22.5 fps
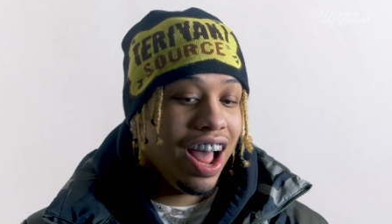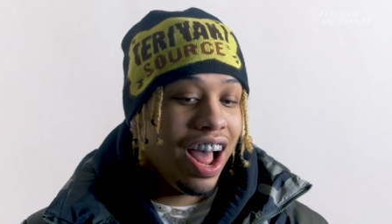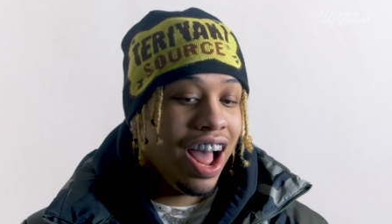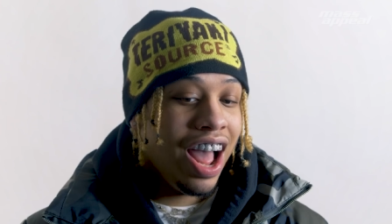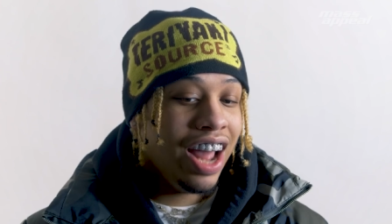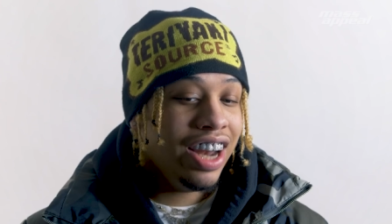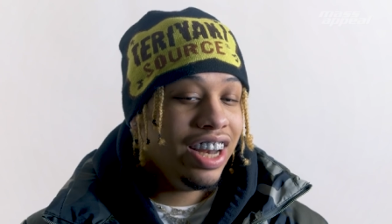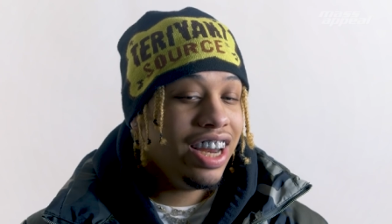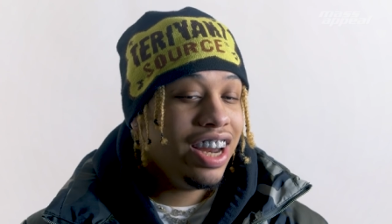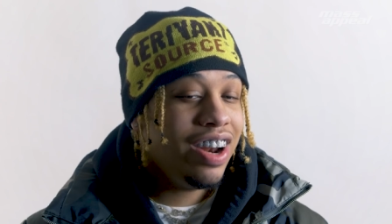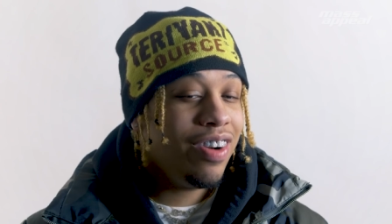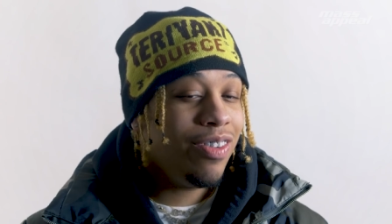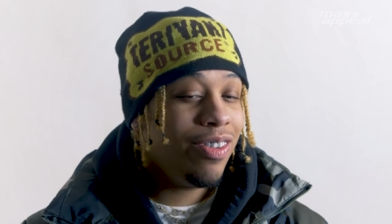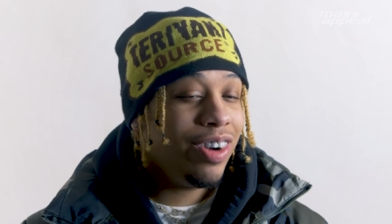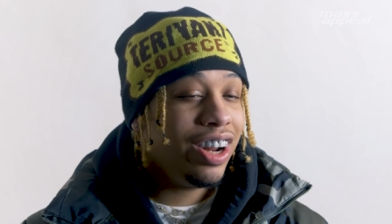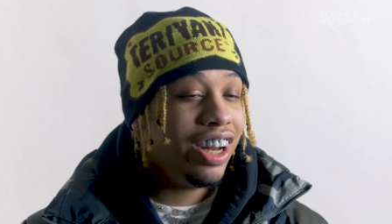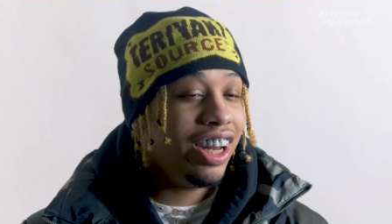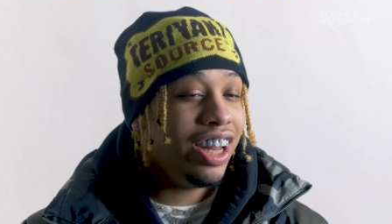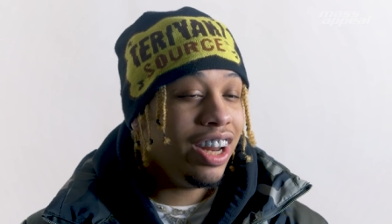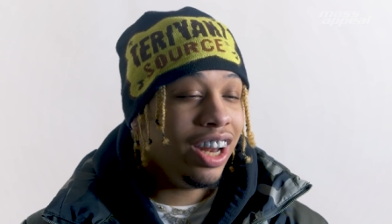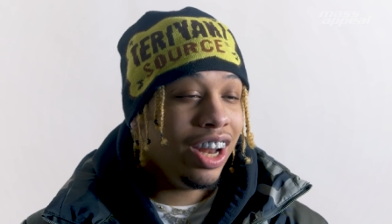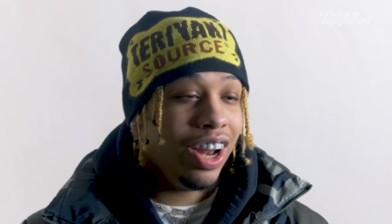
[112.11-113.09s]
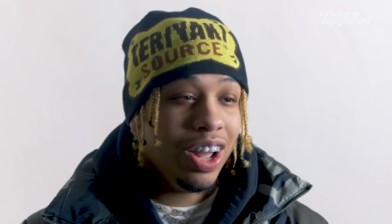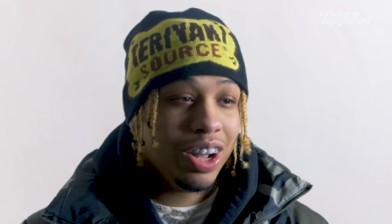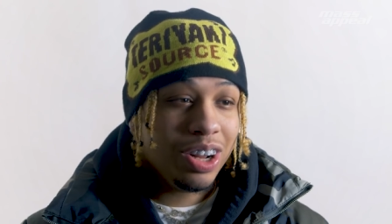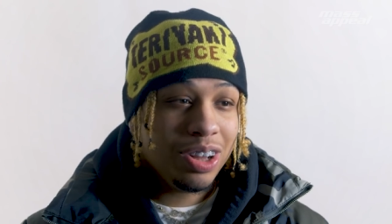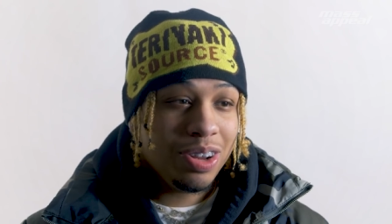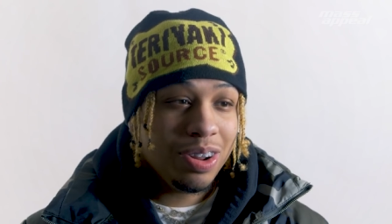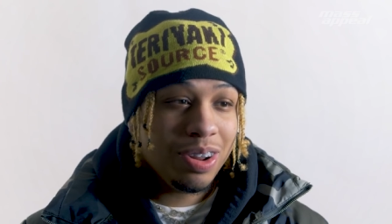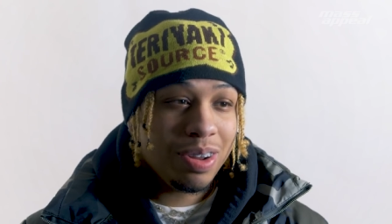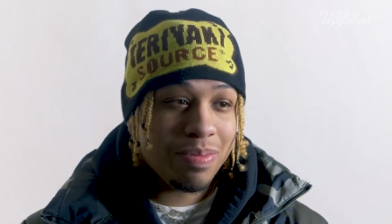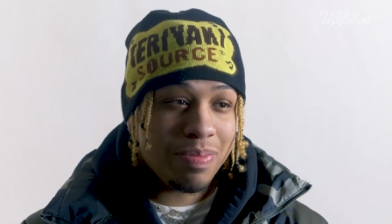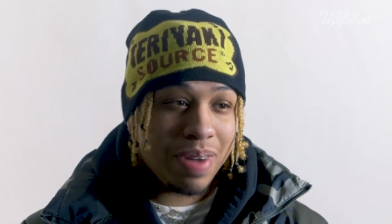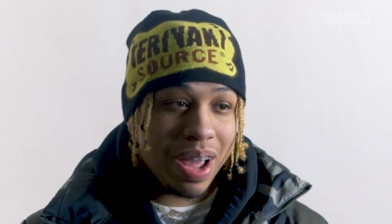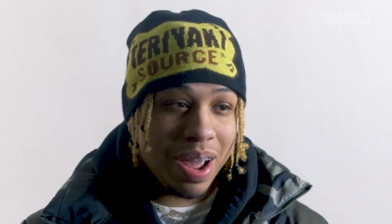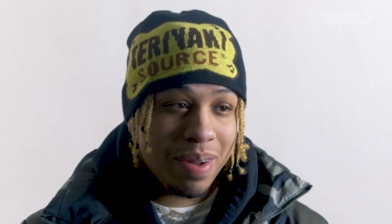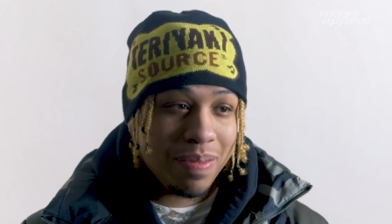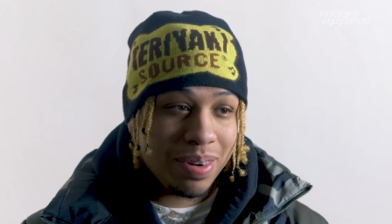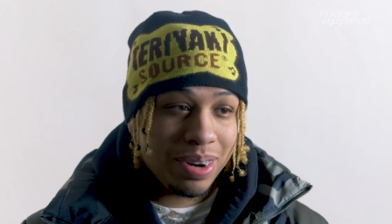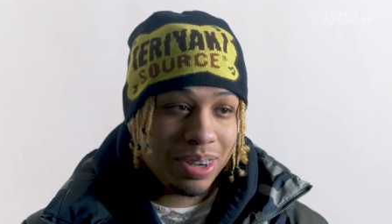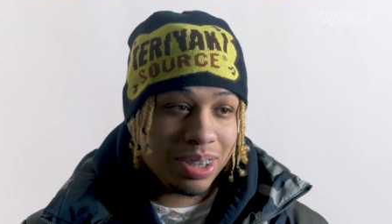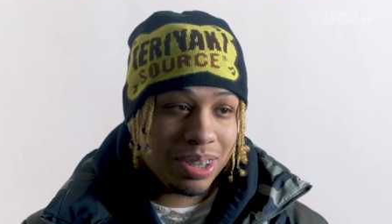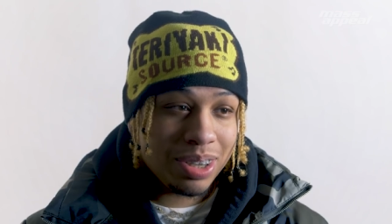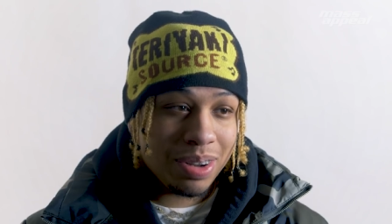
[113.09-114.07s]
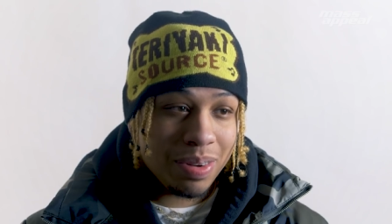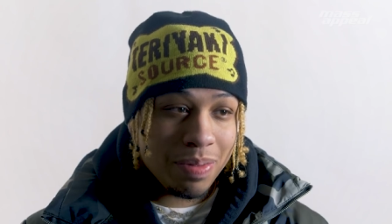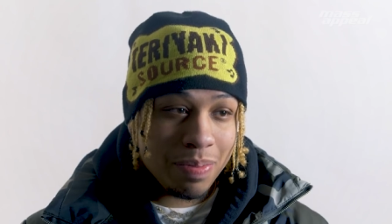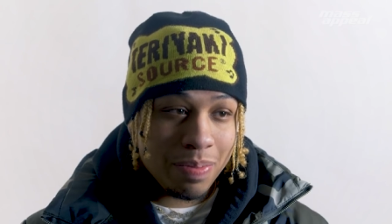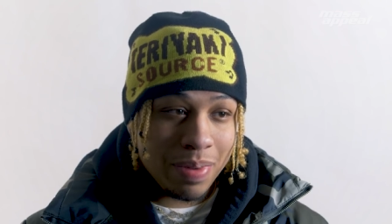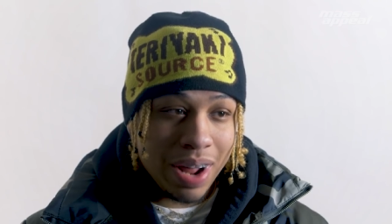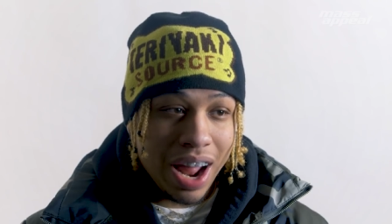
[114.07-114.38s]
I didn't really look through the papers,